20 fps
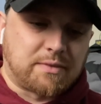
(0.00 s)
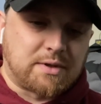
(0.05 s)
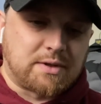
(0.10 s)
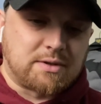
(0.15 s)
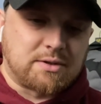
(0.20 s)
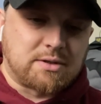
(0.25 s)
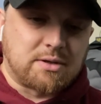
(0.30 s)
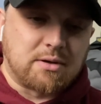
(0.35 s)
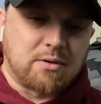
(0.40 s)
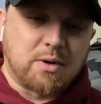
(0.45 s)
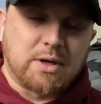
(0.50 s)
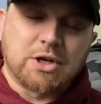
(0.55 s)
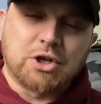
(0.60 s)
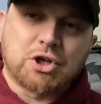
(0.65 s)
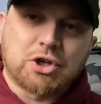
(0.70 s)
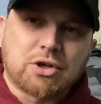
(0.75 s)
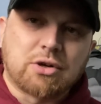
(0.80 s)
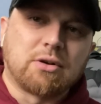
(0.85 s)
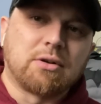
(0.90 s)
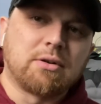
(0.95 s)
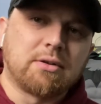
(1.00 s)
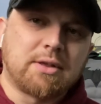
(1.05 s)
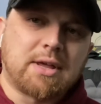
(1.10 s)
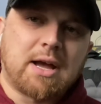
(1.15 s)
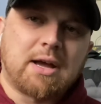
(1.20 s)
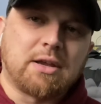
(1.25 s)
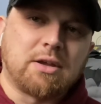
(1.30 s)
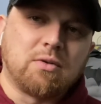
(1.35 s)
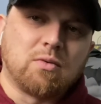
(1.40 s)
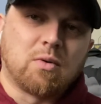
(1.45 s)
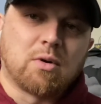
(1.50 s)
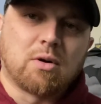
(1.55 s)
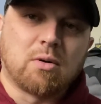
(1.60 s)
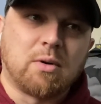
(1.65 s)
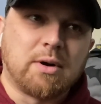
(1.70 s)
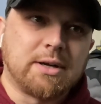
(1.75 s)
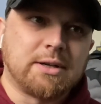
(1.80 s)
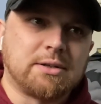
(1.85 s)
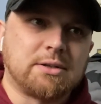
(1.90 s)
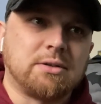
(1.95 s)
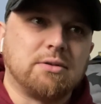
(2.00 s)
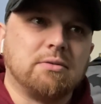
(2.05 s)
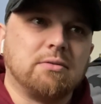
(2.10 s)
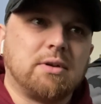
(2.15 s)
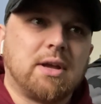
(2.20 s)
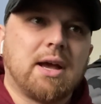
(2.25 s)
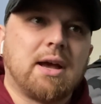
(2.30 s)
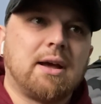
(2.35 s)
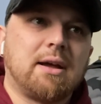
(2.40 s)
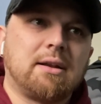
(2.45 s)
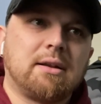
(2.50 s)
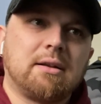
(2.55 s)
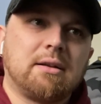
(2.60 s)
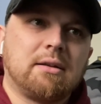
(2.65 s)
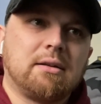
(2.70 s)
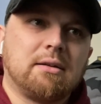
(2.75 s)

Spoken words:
to ensure that you are going to get